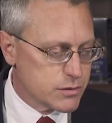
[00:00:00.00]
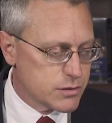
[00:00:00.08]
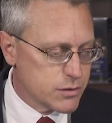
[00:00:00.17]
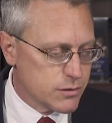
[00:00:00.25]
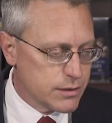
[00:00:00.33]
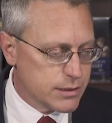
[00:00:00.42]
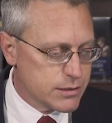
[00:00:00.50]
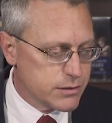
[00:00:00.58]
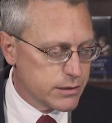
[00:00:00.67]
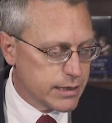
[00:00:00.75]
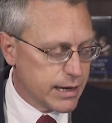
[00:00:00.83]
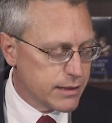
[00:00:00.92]
So let's
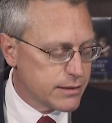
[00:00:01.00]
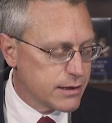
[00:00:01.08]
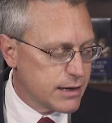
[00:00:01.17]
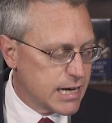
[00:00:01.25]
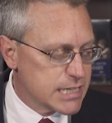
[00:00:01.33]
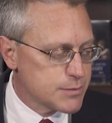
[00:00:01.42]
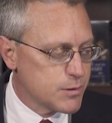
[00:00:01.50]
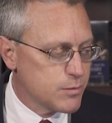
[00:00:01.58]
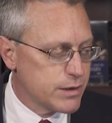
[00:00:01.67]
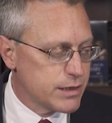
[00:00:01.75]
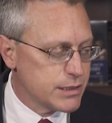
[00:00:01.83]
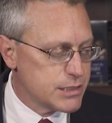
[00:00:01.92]
look at the gospel
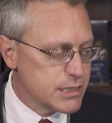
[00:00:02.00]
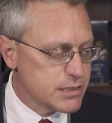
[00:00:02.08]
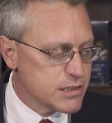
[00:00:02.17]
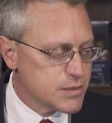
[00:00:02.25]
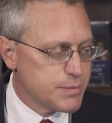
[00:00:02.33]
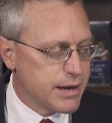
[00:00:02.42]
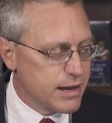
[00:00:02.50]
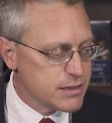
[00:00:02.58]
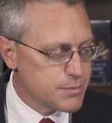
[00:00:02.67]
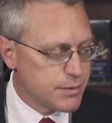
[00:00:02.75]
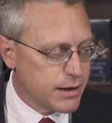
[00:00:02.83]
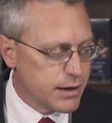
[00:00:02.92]
reading. Jesus
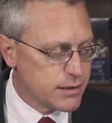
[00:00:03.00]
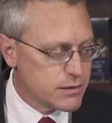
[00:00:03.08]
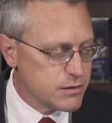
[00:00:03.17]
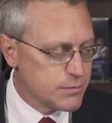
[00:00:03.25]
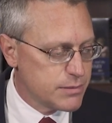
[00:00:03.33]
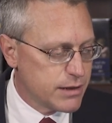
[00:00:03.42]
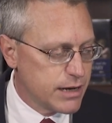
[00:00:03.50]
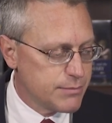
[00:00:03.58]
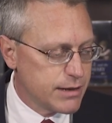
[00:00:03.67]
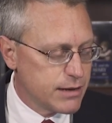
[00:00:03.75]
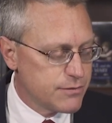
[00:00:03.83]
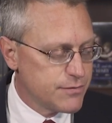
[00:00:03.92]
passed by, two blind
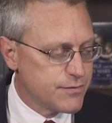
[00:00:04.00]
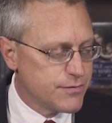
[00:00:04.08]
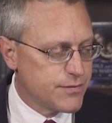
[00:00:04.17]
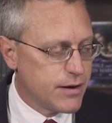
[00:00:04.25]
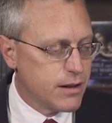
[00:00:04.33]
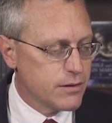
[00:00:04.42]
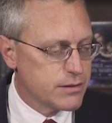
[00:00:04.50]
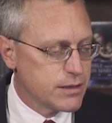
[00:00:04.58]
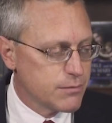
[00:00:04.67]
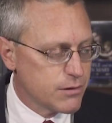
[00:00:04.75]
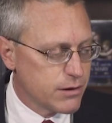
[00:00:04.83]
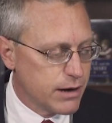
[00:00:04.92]
men followed
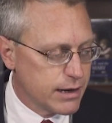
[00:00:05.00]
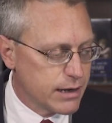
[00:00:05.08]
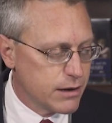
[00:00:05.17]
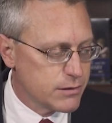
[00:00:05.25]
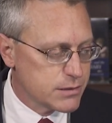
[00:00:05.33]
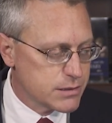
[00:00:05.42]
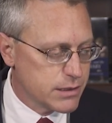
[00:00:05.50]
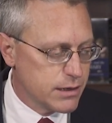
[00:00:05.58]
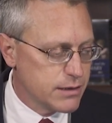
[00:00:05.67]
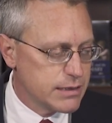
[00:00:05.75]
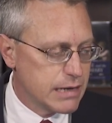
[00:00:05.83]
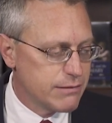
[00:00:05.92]
him, crying out, "Son
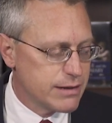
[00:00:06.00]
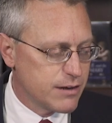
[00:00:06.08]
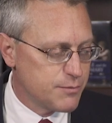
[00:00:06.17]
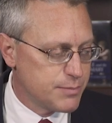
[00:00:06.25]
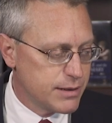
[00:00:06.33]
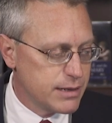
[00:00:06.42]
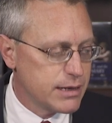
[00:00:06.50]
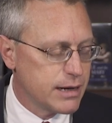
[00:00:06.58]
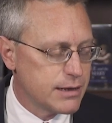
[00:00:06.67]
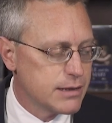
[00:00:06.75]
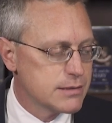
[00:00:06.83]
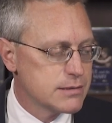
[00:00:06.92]
of David, have pity
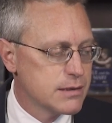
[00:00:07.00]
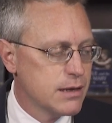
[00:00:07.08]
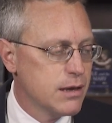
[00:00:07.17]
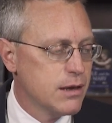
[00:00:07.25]
on us."